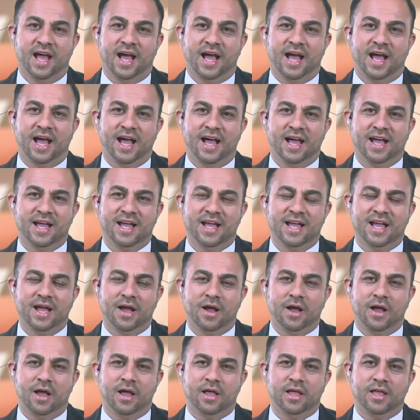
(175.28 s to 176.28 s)

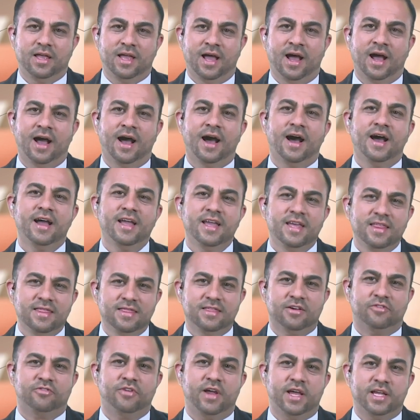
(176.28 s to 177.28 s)
Her in
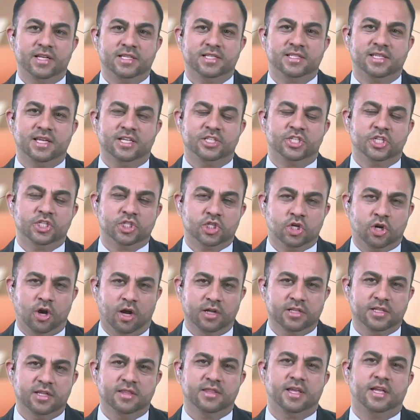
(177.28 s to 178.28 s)
the race, she's
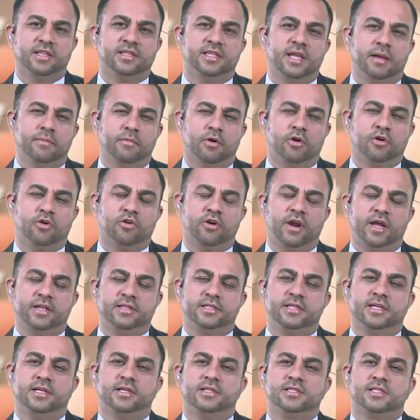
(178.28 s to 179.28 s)
gotten that
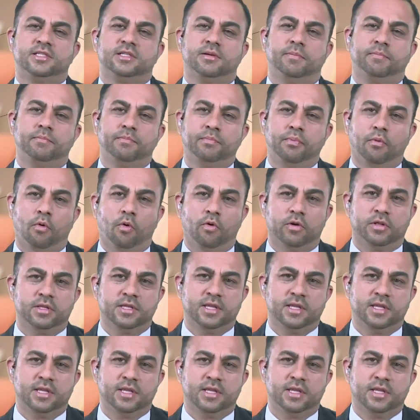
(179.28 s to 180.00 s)
Democratic support.